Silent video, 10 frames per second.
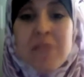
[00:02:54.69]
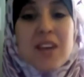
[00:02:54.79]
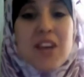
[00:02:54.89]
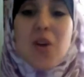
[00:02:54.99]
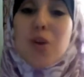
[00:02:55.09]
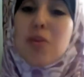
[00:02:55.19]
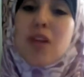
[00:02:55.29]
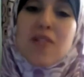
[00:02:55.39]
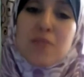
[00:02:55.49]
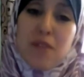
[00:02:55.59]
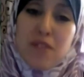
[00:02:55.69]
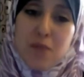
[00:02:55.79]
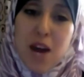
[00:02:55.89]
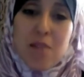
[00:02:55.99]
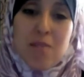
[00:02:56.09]
And our beloved Prophet
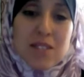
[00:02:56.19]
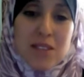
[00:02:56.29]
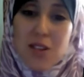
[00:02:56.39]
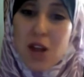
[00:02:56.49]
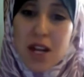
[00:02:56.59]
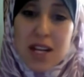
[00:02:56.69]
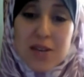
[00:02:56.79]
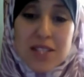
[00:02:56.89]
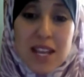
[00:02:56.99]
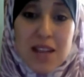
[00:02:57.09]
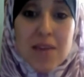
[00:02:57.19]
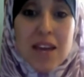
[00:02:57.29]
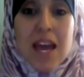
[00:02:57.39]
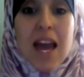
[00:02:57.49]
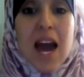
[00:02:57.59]
Muhammad sallallahu alayhi wa sallam,
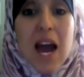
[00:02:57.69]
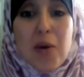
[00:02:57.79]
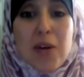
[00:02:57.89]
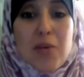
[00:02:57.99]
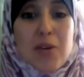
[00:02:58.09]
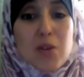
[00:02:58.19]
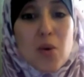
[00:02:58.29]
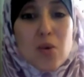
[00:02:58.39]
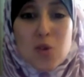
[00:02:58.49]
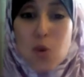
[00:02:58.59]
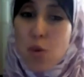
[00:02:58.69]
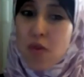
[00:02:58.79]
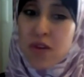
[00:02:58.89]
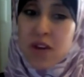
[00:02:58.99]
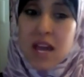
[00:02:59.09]
how he was called an
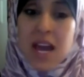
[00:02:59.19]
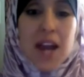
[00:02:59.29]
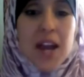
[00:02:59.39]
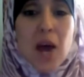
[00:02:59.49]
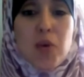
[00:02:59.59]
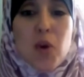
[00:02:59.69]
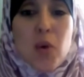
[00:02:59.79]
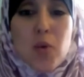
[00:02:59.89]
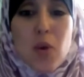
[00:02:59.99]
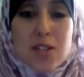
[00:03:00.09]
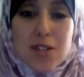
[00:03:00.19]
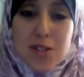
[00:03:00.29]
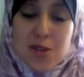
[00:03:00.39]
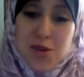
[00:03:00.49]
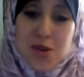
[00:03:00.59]
orphan, and how no one wanted
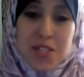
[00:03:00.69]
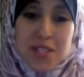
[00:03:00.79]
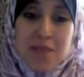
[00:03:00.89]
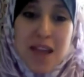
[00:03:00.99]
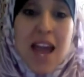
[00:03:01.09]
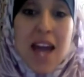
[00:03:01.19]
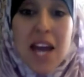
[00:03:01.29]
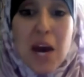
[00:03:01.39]
to nurse him, and how